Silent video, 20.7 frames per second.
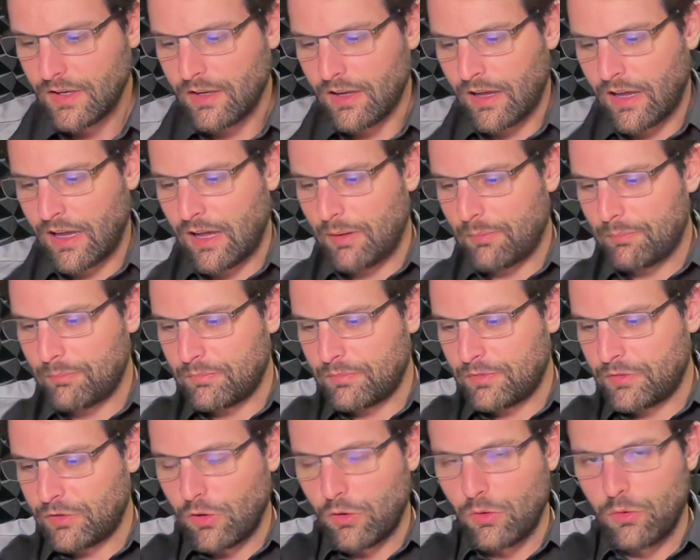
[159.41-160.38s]

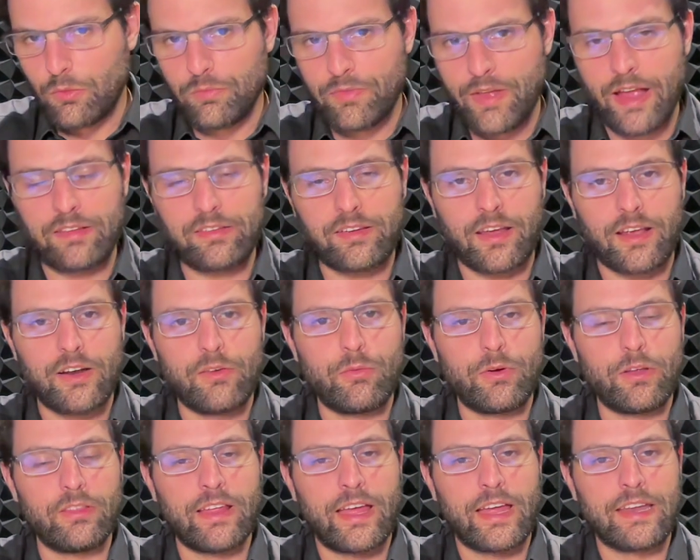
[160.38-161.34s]
So that's kind of
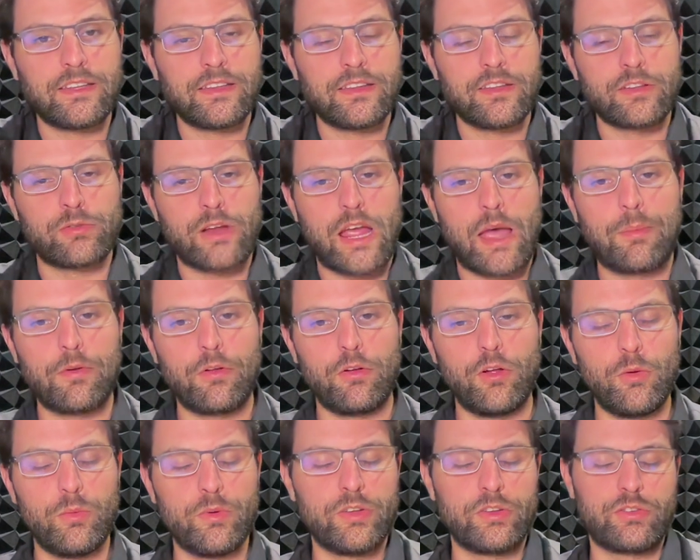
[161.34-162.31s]
what led to this rabbit
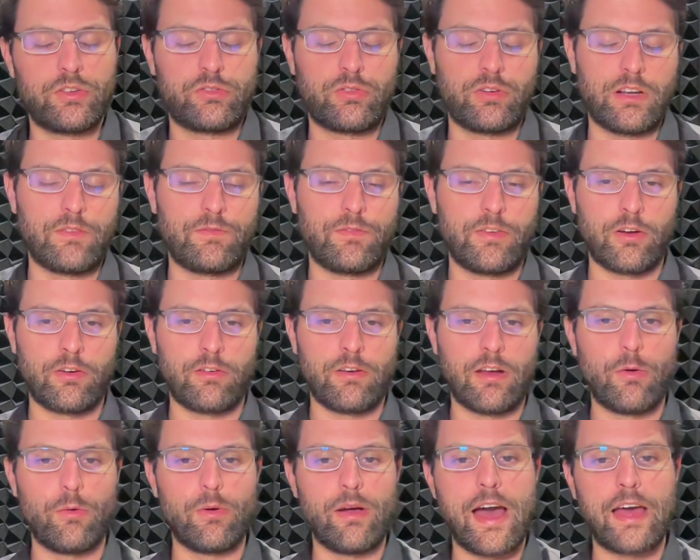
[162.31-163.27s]
hole, was just trying to figure
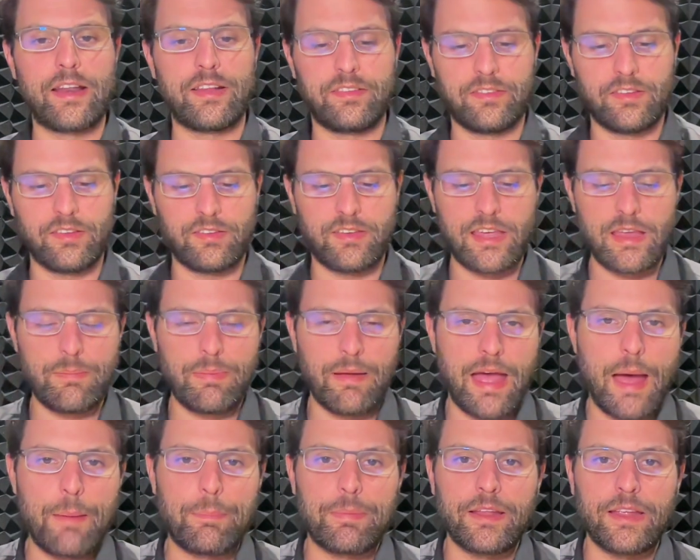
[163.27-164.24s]
out, well, how does this keep
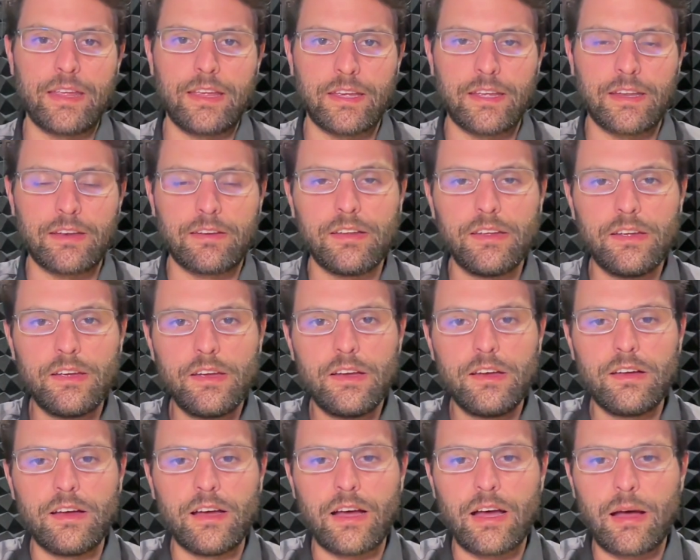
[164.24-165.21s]
happening, and
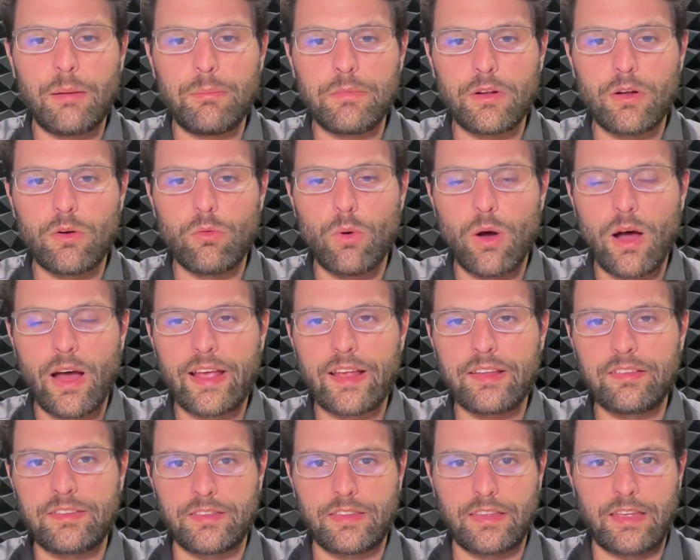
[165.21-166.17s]
why
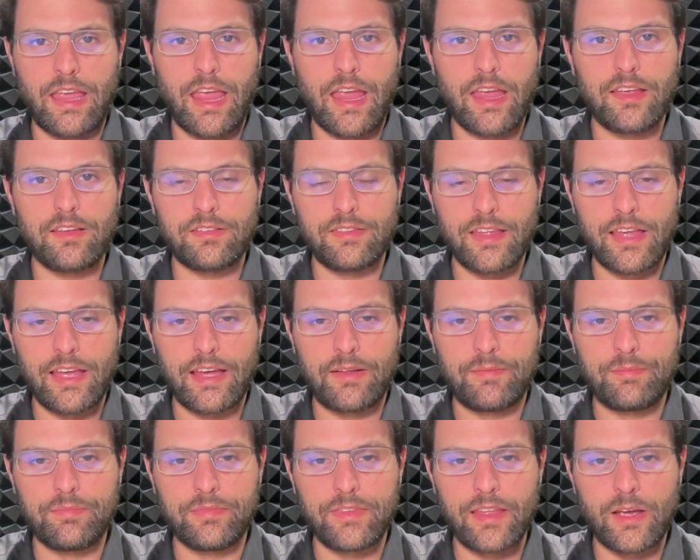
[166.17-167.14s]
is it the case
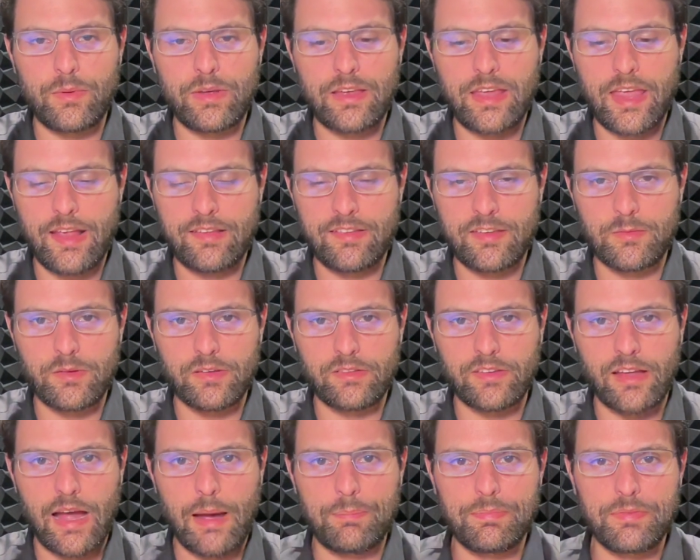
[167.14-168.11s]
that we can't seem to
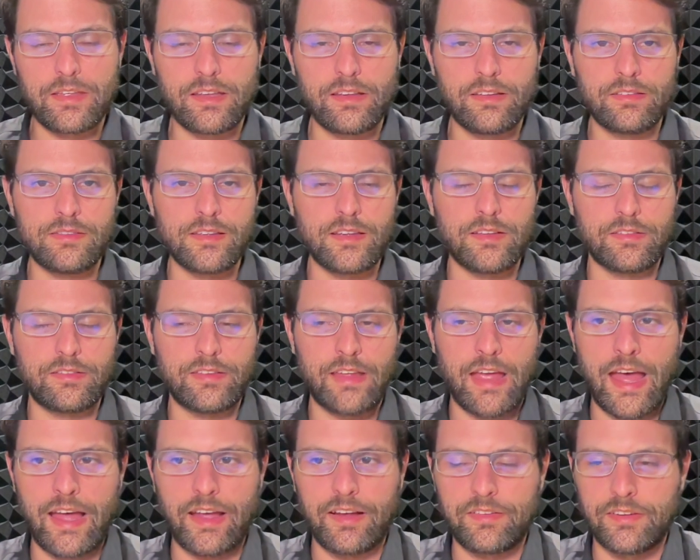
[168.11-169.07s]
stop these
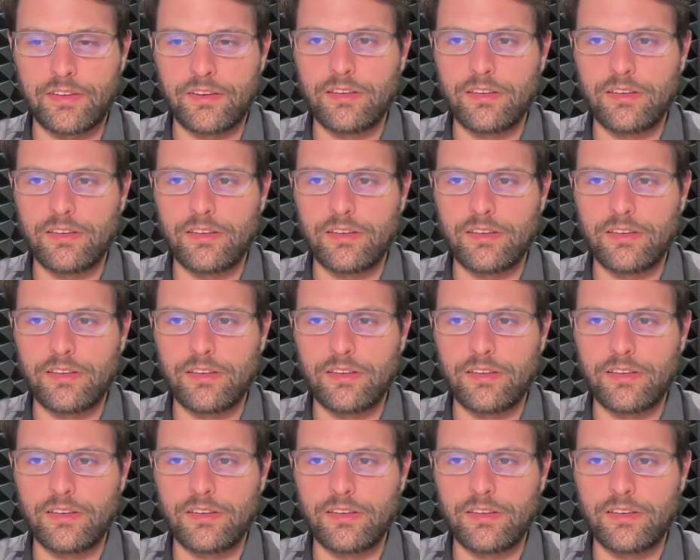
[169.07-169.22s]
attacks?